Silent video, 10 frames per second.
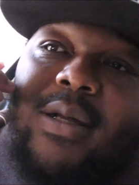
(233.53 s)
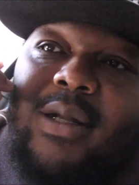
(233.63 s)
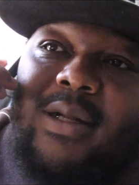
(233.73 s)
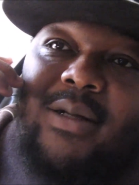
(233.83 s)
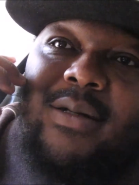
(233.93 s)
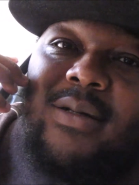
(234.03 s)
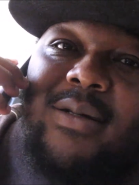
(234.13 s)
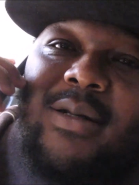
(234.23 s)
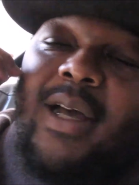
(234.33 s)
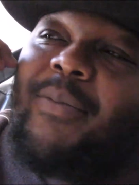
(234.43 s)
Hello?
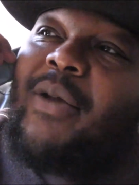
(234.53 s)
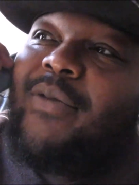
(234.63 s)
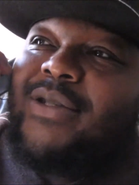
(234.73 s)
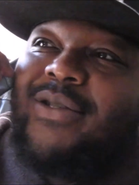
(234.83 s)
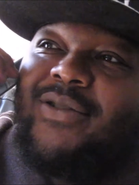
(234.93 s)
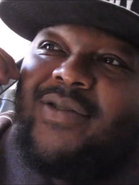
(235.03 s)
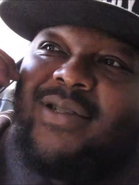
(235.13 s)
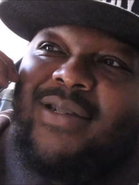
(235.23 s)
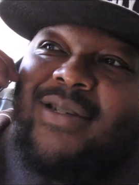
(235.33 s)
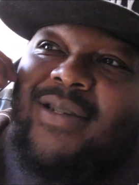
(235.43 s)
Hey, babe, what you
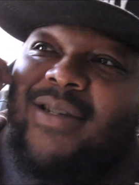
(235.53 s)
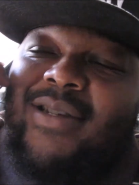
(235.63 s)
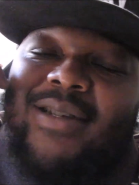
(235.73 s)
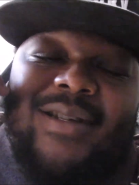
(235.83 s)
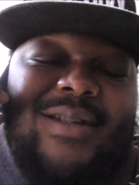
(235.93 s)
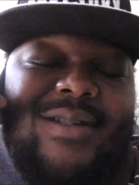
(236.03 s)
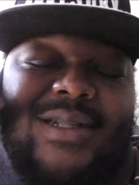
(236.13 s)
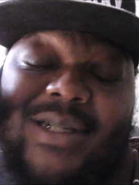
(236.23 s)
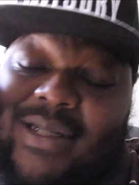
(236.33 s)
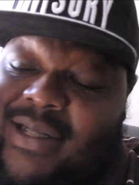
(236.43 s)
doing?
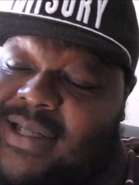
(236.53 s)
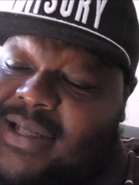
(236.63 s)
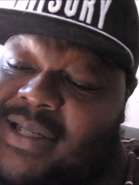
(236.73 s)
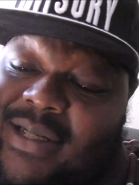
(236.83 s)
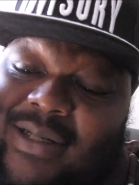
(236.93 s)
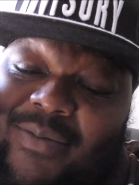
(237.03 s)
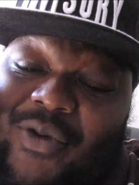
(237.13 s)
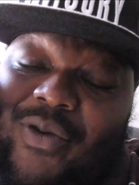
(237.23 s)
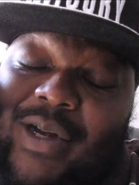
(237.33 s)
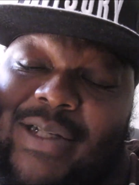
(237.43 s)
Shit, I'm
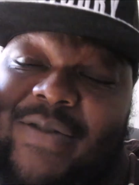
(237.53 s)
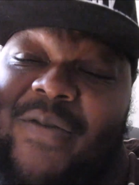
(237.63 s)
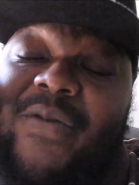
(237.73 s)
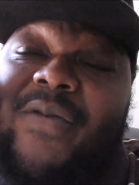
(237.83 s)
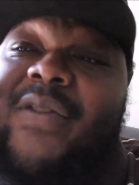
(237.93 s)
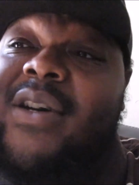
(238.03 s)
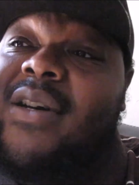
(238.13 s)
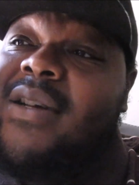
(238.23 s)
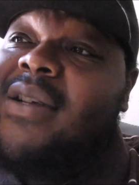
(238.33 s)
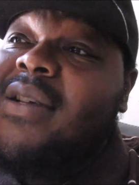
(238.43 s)
horny as
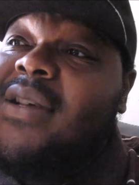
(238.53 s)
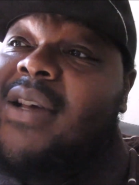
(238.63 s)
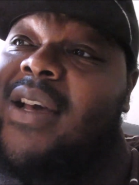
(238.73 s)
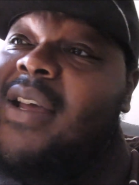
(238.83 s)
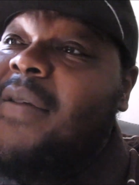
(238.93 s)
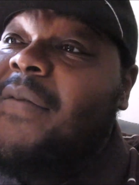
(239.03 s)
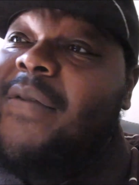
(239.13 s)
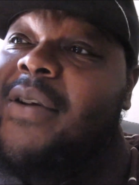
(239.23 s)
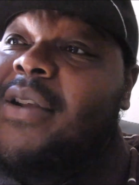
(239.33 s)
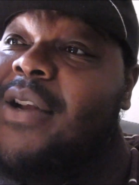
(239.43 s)
fuck. I ain't
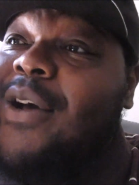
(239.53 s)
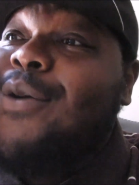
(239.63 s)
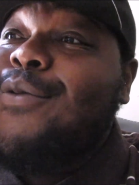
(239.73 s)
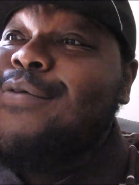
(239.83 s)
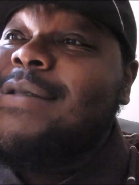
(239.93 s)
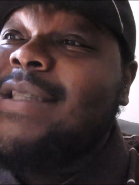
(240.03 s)
fucked in a whole